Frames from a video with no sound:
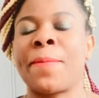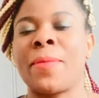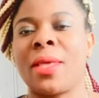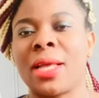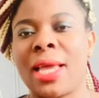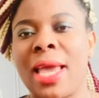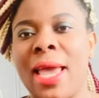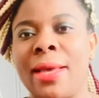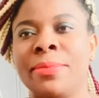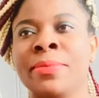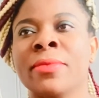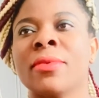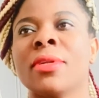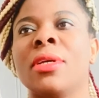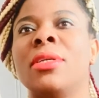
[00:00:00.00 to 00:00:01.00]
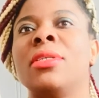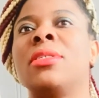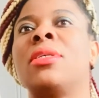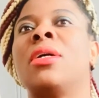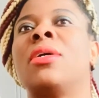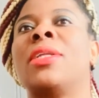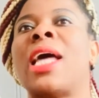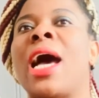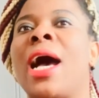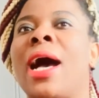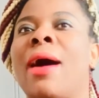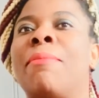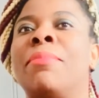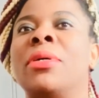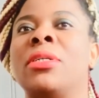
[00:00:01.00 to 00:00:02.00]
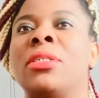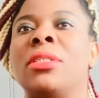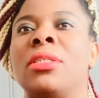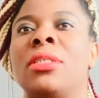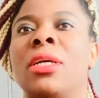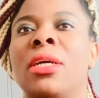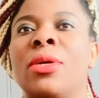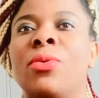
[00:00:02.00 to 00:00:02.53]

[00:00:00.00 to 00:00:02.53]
Okay, so that happened.